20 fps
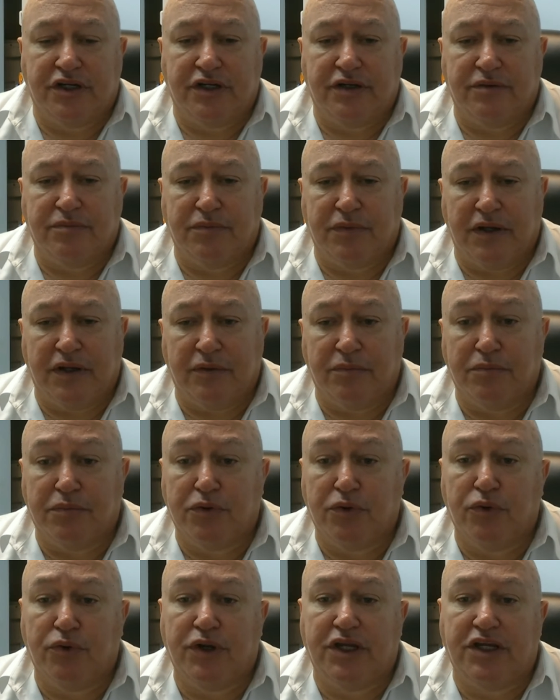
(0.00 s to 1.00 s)

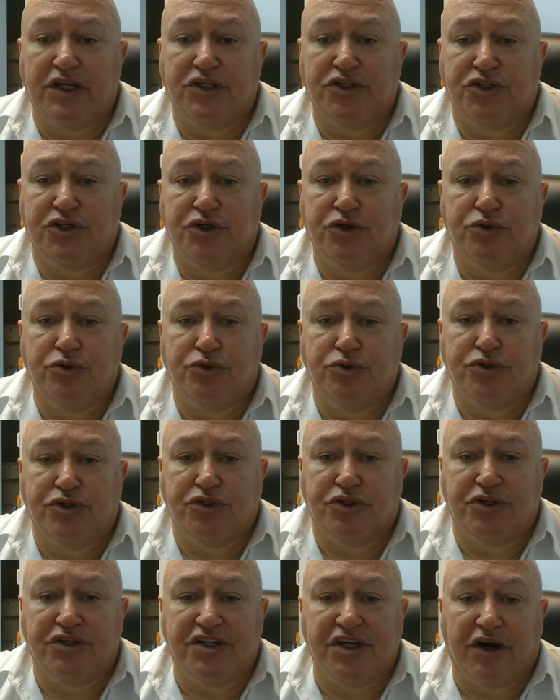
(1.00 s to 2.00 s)
employees use
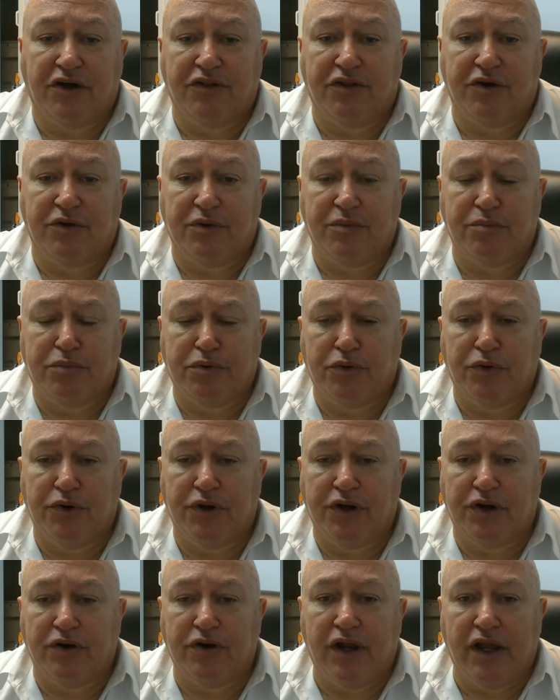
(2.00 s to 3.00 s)
to tell their
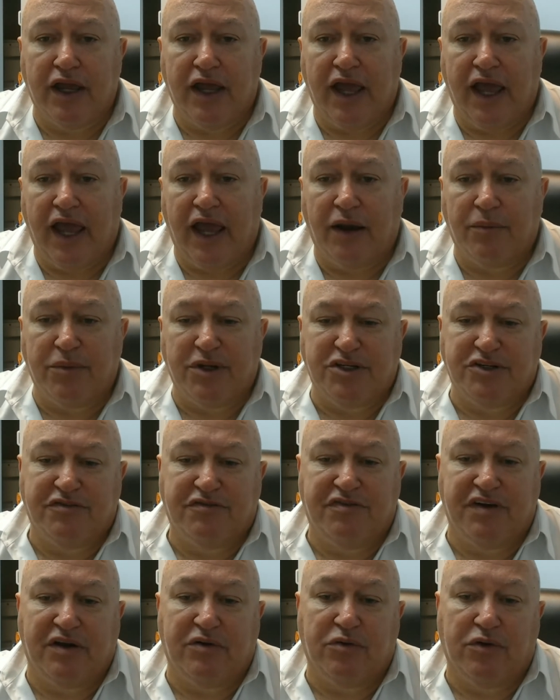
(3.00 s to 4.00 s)
employer how much
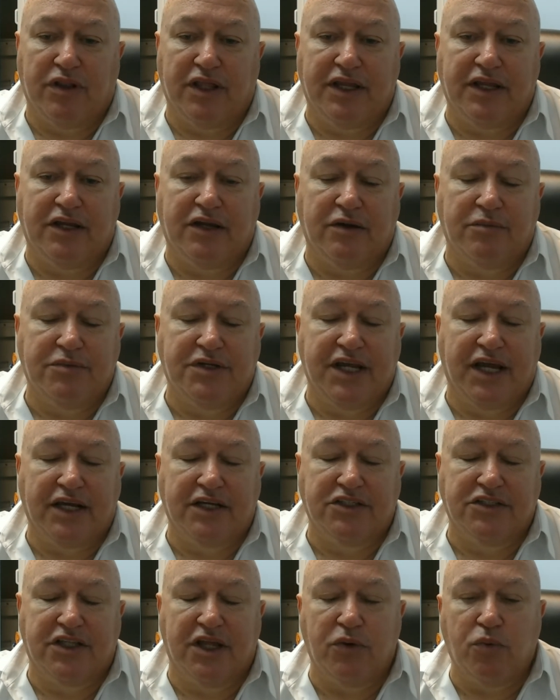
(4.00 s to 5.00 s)
federal income
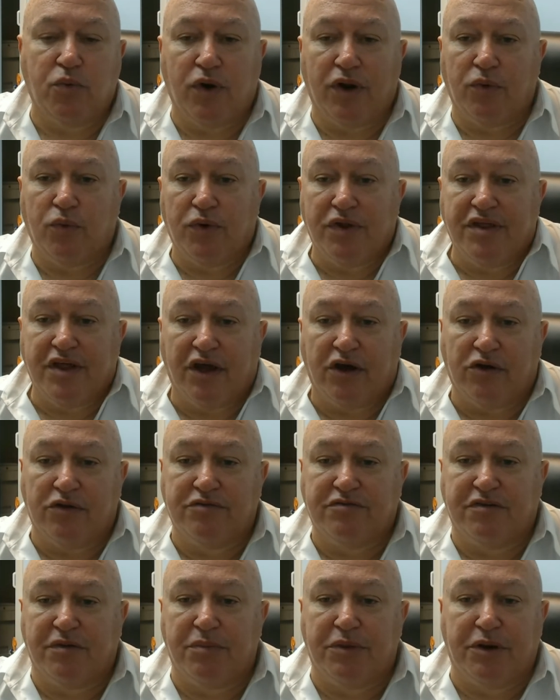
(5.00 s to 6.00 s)
tax they want withheld
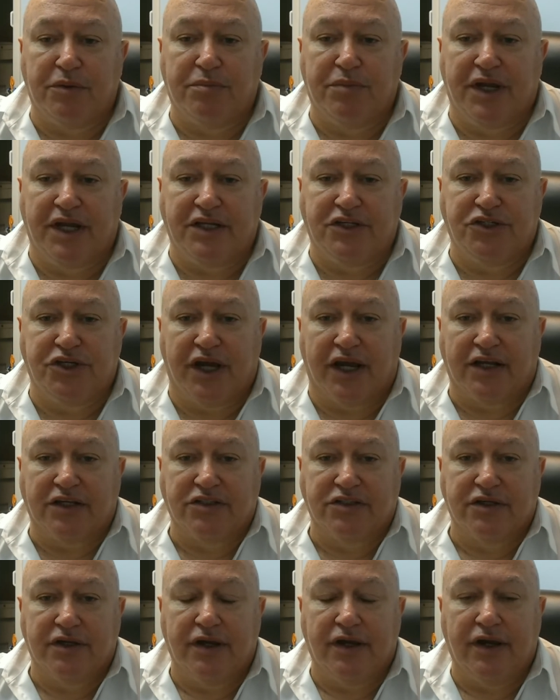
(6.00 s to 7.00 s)
from their paychecks.
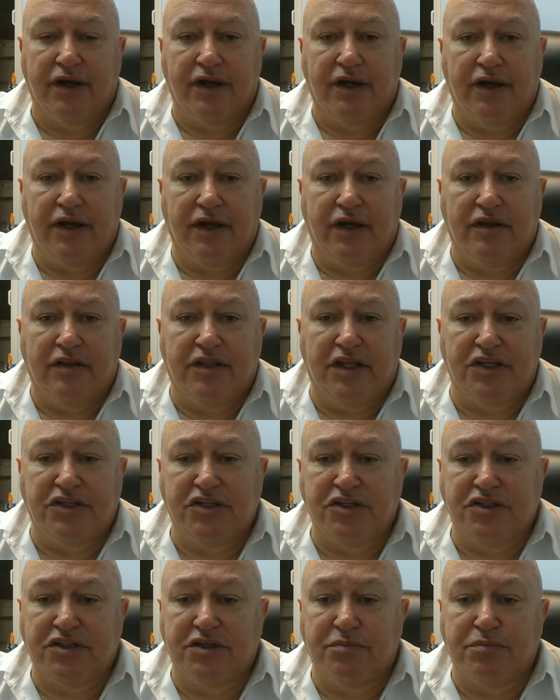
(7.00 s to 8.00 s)
This
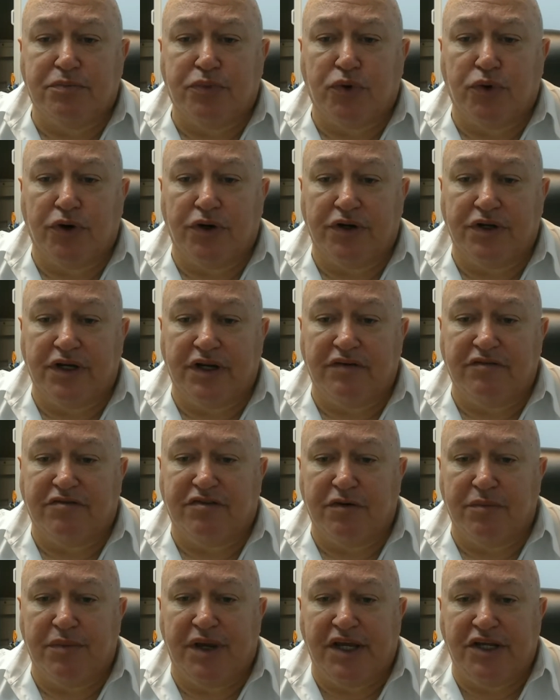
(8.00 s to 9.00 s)
is important
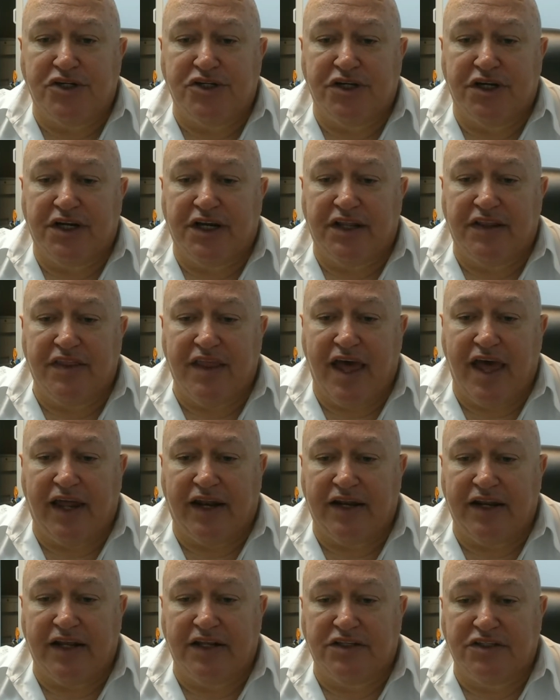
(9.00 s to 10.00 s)
information in that
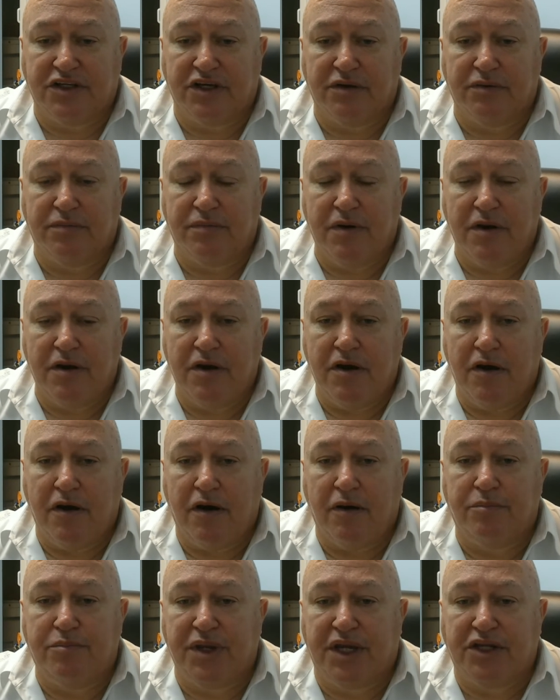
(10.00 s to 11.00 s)
it's a
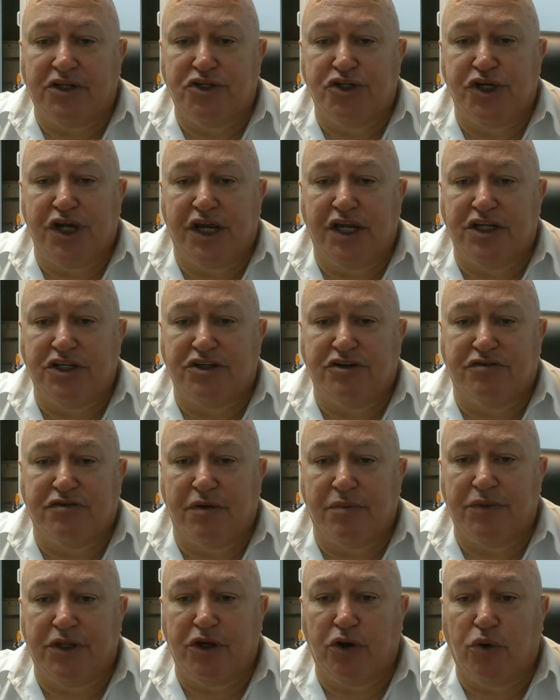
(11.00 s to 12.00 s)
big change from
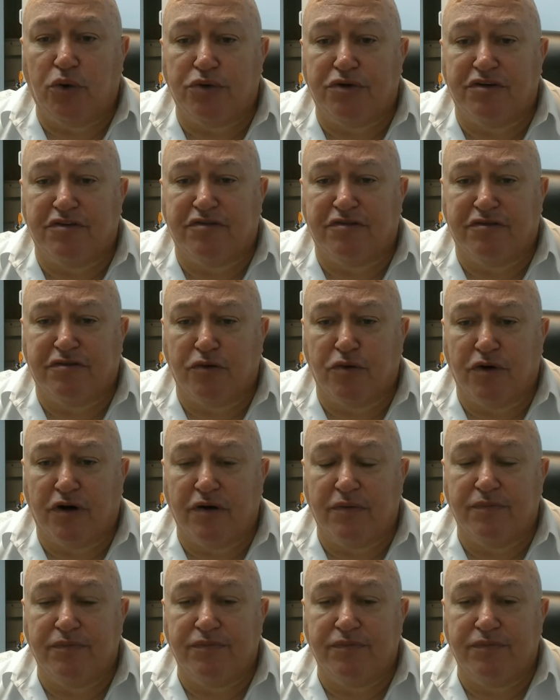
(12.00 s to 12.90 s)
the older form